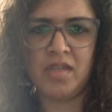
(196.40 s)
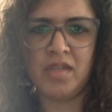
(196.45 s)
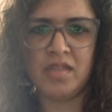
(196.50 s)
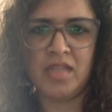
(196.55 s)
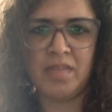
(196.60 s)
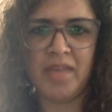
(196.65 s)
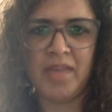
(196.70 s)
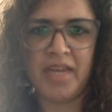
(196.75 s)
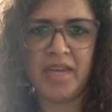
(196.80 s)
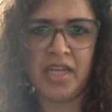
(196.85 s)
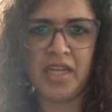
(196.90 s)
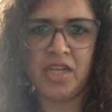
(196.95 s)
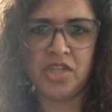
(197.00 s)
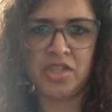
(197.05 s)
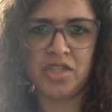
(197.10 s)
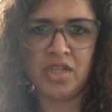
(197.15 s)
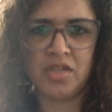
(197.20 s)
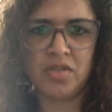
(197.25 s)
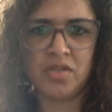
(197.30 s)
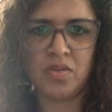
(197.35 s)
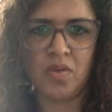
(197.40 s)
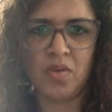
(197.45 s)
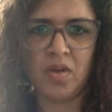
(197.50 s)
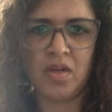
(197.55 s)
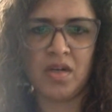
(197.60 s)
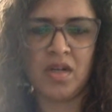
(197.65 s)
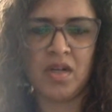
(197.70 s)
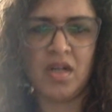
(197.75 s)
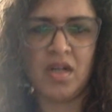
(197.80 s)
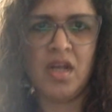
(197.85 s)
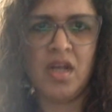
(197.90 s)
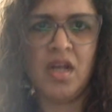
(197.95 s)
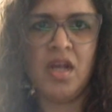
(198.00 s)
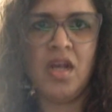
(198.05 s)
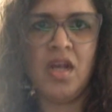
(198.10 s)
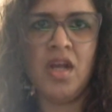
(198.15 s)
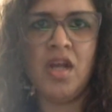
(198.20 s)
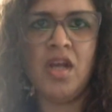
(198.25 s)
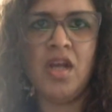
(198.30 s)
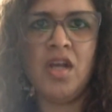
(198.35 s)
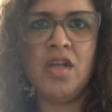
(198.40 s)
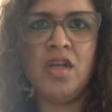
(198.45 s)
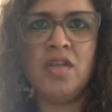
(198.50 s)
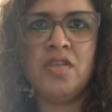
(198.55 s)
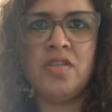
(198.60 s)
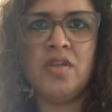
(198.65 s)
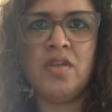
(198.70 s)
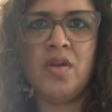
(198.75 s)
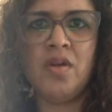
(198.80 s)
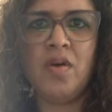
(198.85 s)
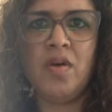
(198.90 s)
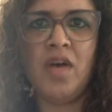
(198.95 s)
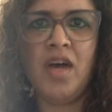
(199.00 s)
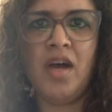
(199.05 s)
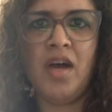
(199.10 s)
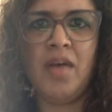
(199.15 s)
medication and so on. So